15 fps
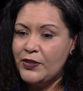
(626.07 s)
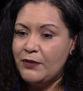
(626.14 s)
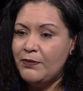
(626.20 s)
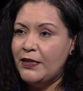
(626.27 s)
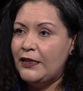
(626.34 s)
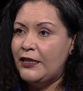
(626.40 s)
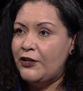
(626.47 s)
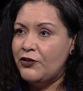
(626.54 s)
It's a
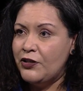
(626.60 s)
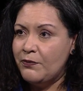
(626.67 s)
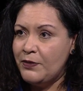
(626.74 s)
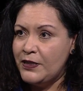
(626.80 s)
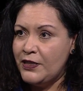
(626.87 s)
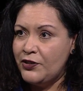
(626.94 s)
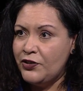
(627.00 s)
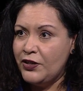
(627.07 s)
big leadership
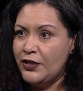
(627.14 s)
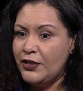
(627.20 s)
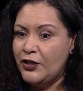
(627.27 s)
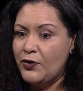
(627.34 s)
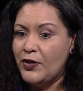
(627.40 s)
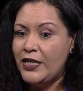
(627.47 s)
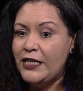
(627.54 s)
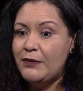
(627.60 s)
position.
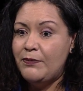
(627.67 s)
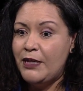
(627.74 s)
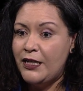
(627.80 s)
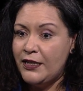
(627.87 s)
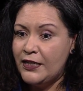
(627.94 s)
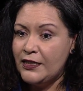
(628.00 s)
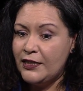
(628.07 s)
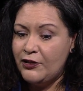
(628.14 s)
You know, he's been
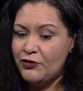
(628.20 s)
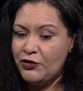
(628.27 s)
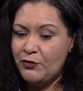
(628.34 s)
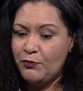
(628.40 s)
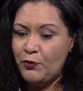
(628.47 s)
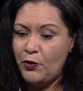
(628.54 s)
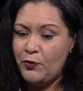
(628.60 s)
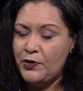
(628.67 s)
in this
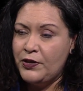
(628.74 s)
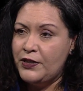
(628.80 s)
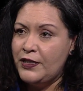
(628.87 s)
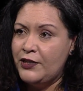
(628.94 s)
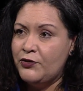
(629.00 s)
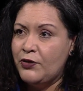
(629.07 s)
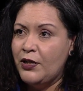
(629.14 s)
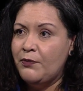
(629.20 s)
leadership role with the
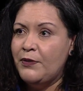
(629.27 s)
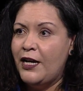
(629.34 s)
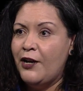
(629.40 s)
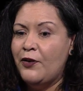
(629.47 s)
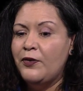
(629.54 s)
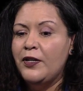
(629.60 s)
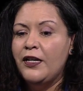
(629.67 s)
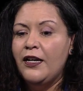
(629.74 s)
DTRIB
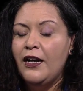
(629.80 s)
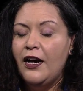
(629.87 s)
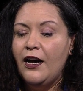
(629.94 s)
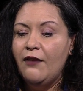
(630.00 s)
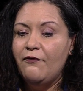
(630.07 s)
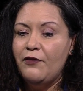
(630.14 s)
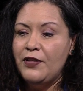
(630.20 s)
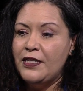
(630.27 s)
now
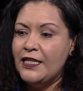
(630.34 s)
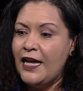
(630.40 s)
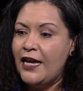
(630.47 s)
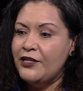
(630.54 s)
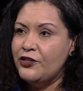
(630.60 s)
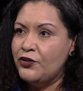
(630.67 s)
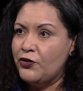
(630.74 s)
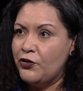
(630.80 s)
for this
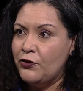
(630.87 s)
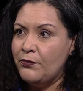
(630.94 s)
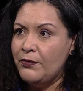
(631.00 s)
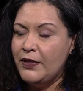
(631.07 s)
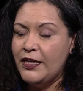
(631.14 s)
last term.